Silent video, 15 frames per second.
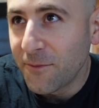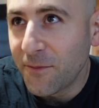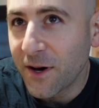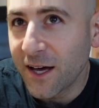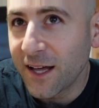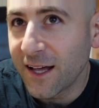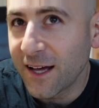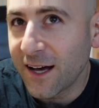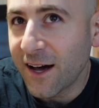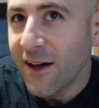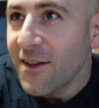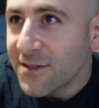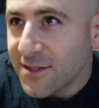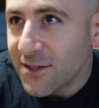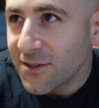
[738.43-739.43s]
But
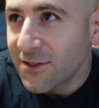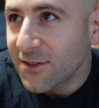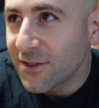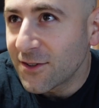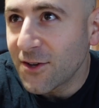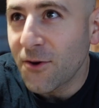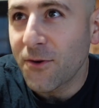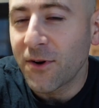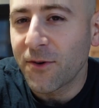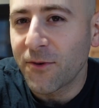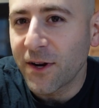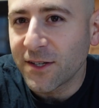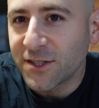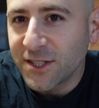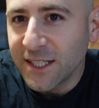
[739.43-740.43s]
I also don't want to
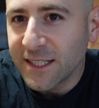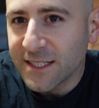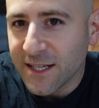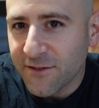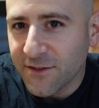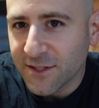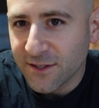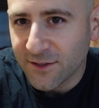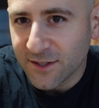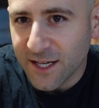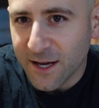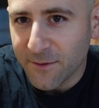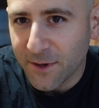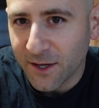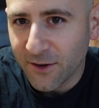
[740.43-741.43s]
wear jeans every single
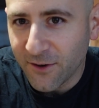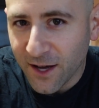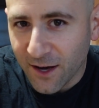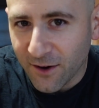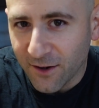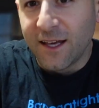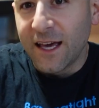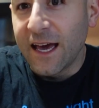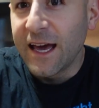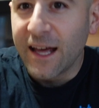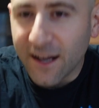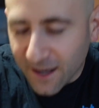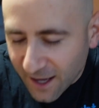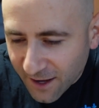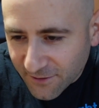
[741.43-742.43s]
time I go out.
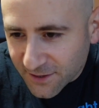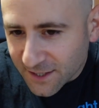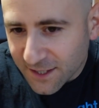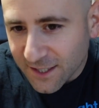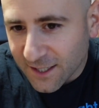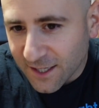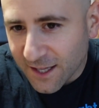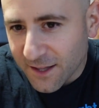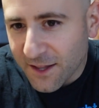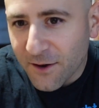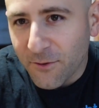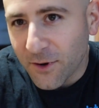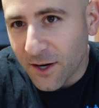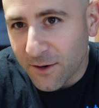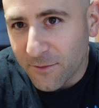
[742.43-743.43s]
And obviously, I'm
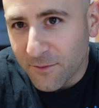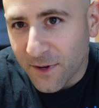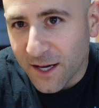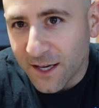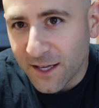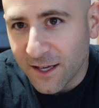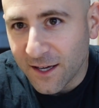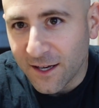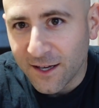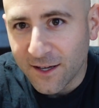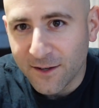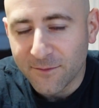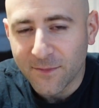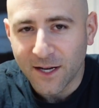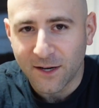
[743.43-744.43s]
not wearing my
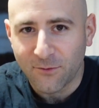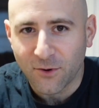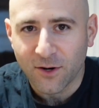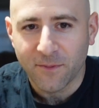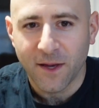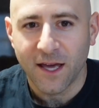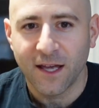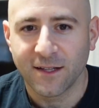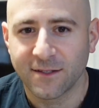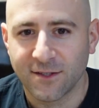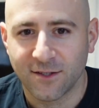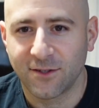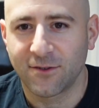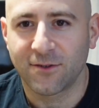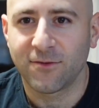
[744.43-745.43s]
work
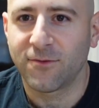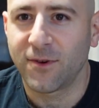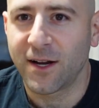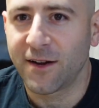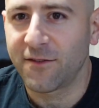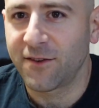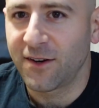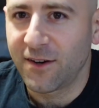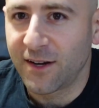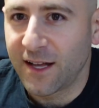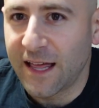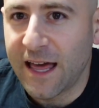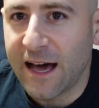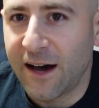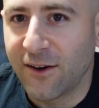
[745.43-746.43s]
pants or whatever
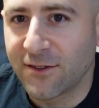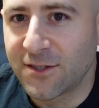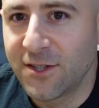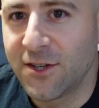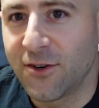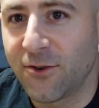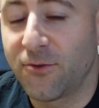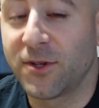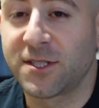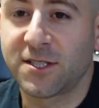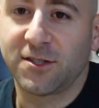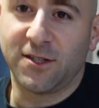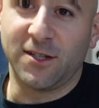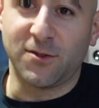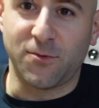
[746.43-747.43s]
out too,
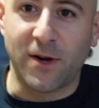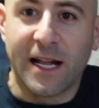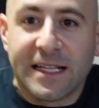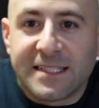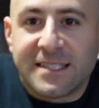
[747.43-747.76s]
which is what I